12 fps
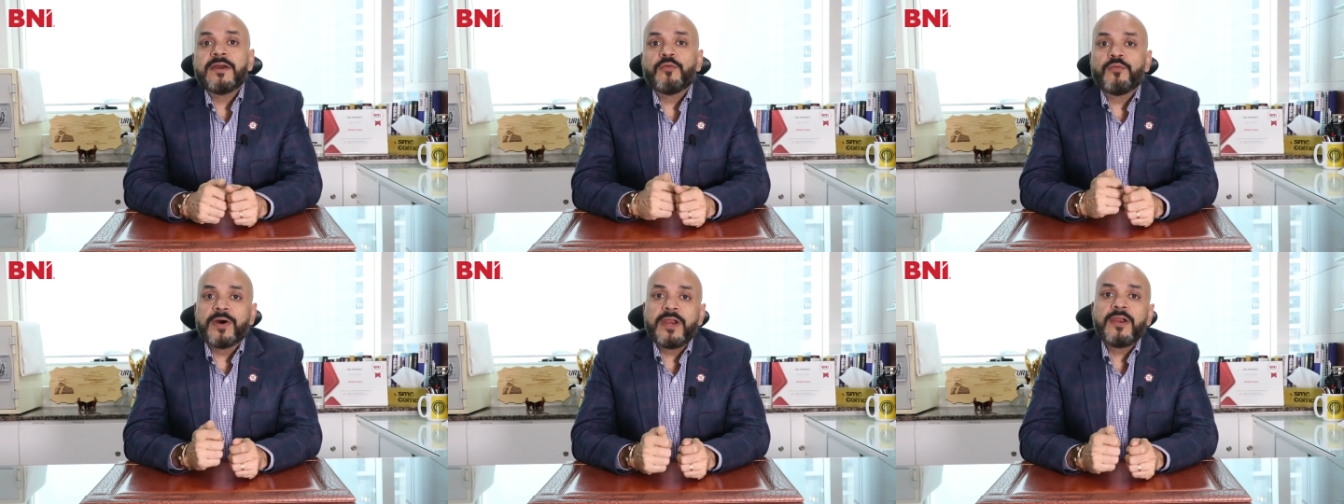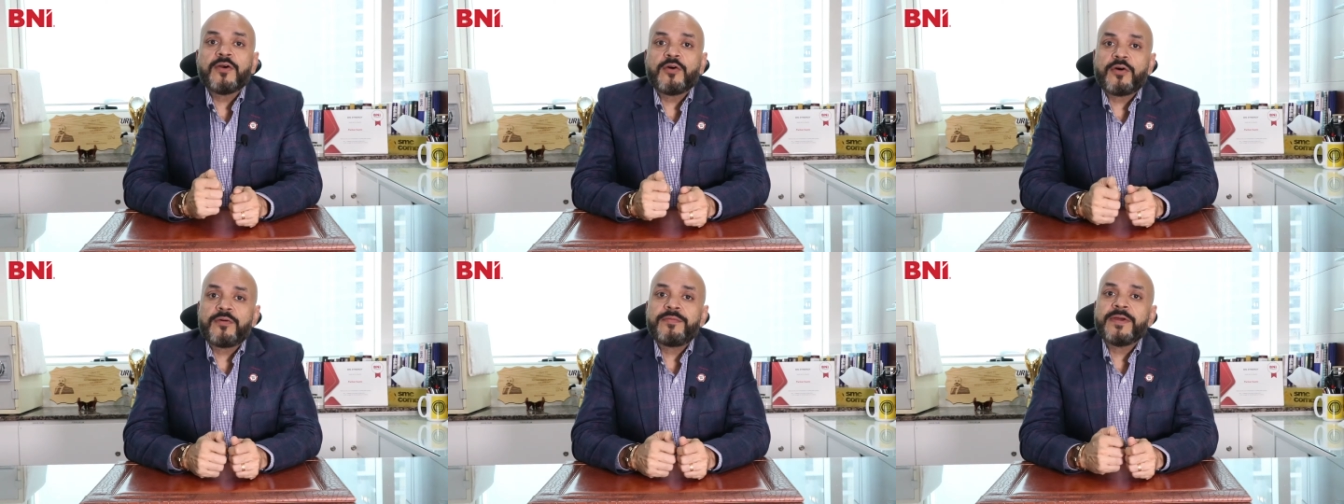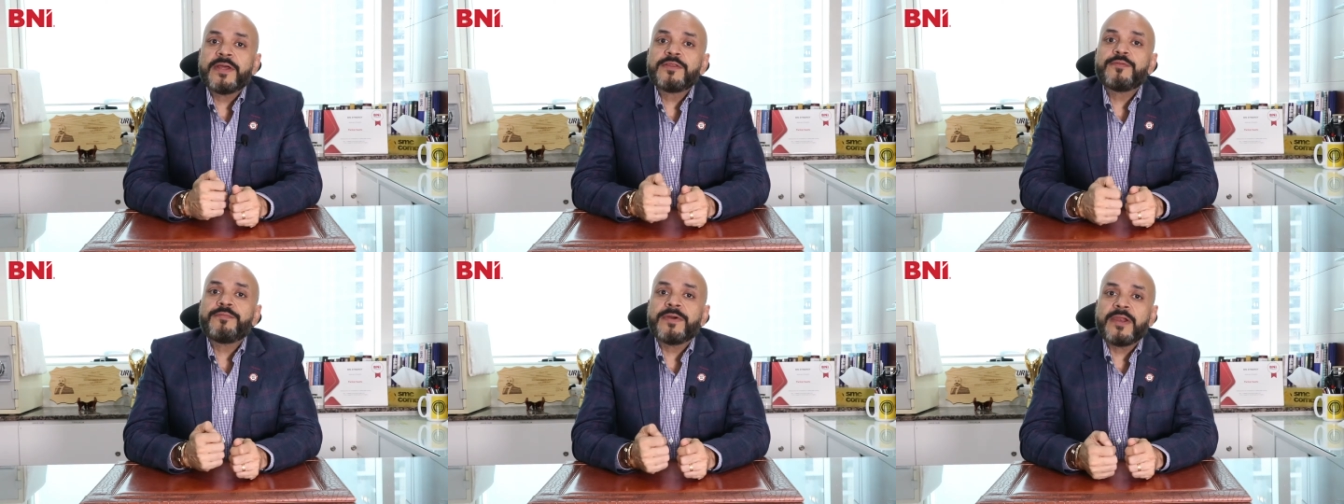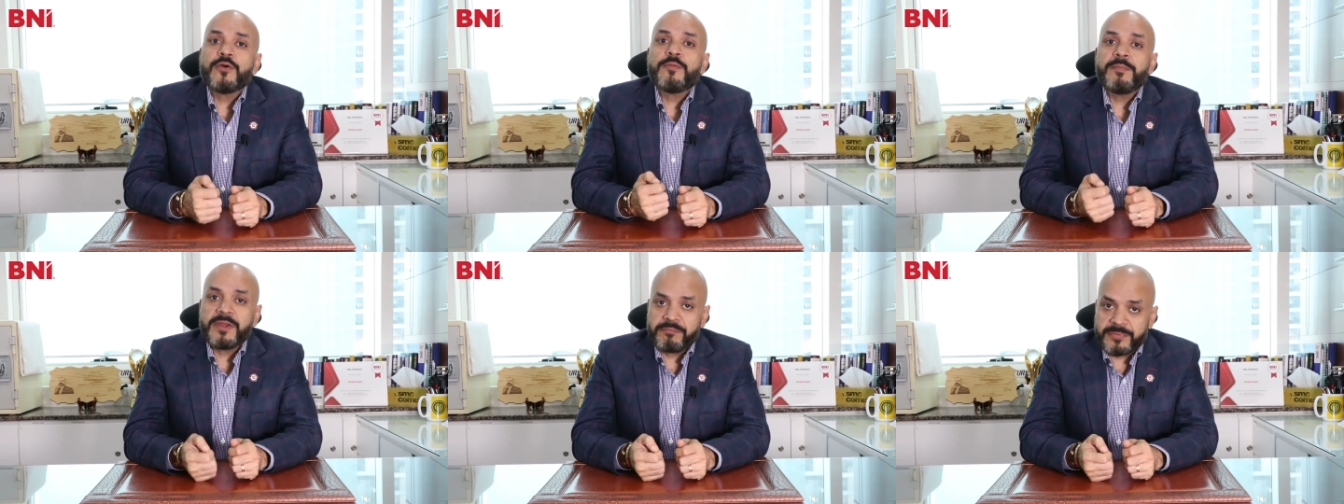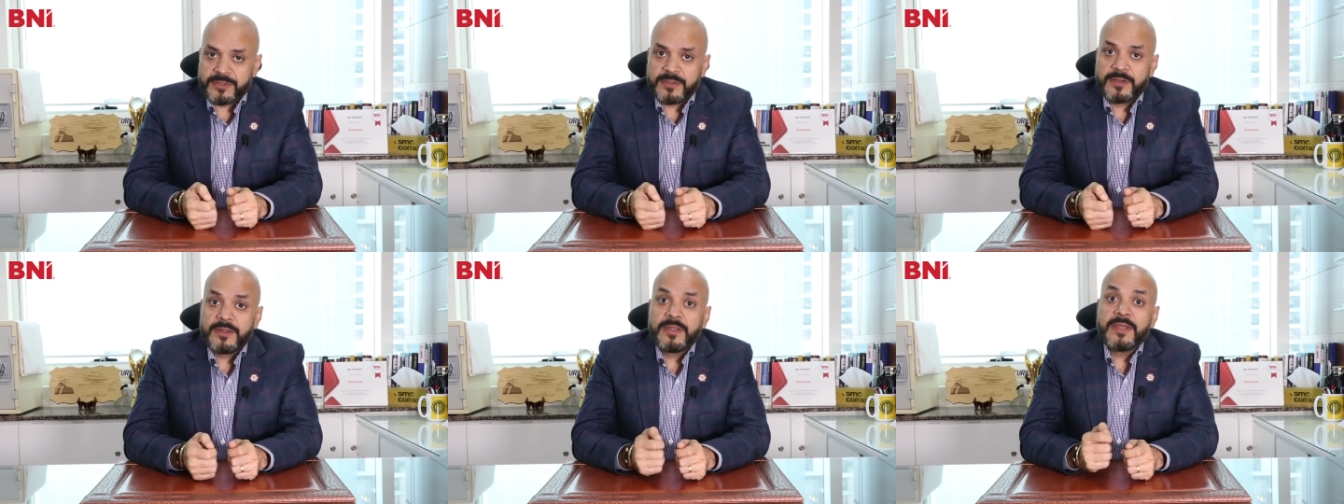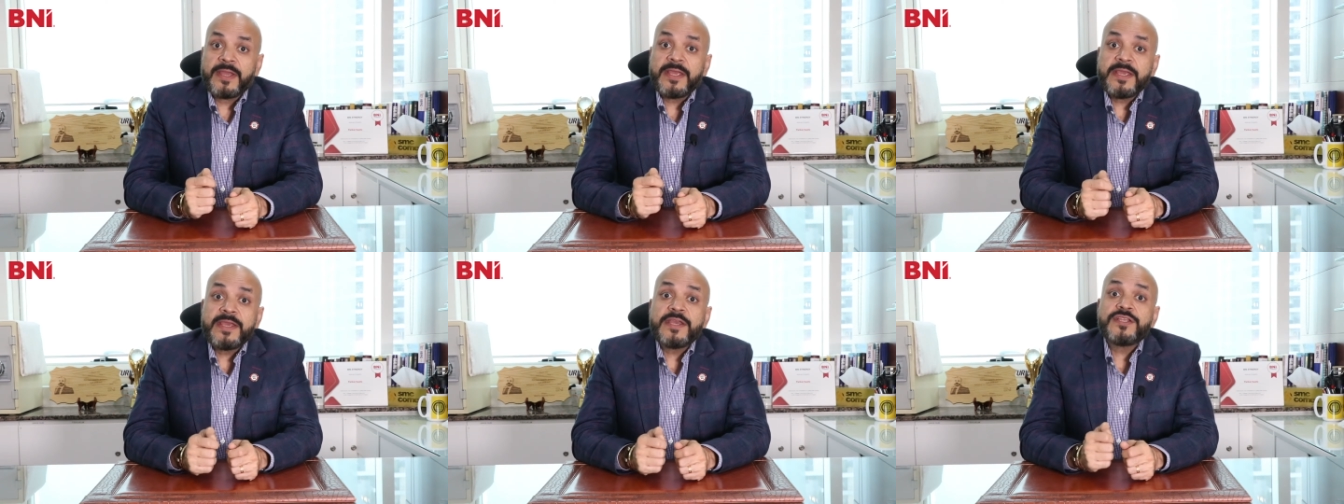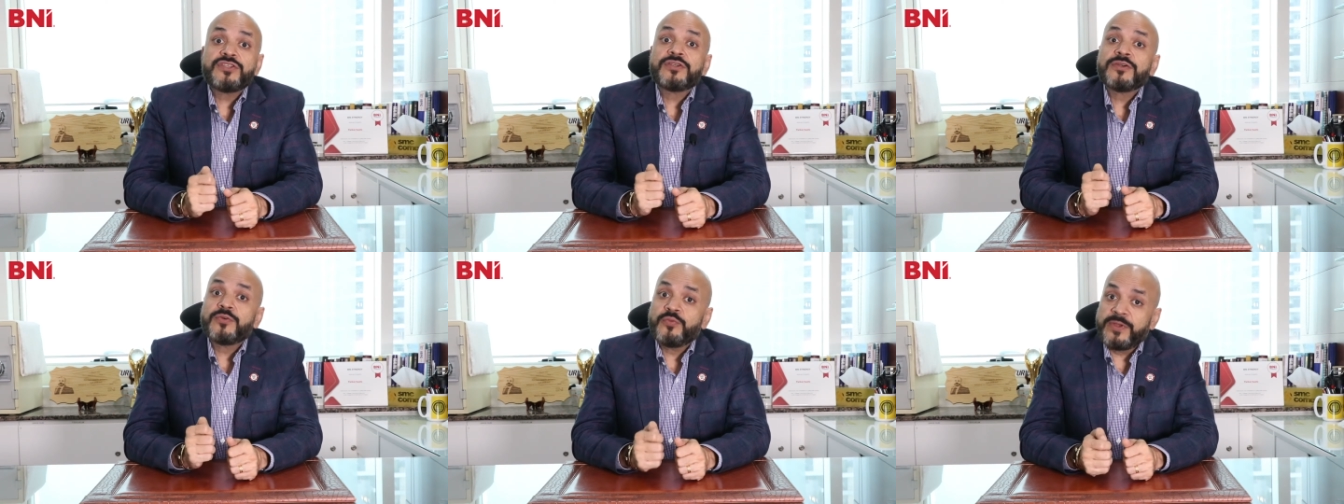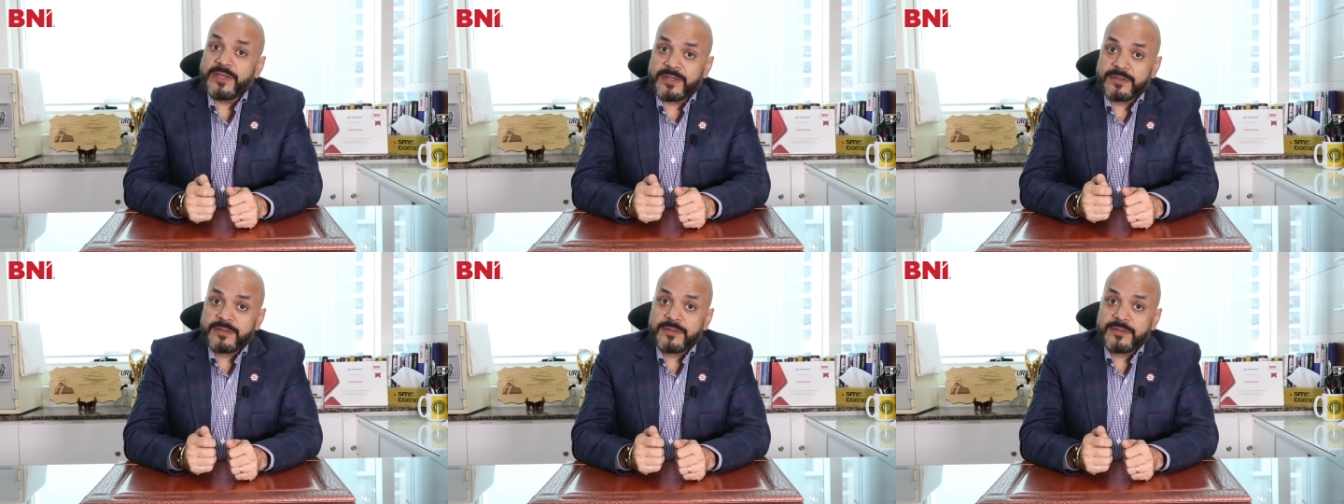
one of his fellow member each week.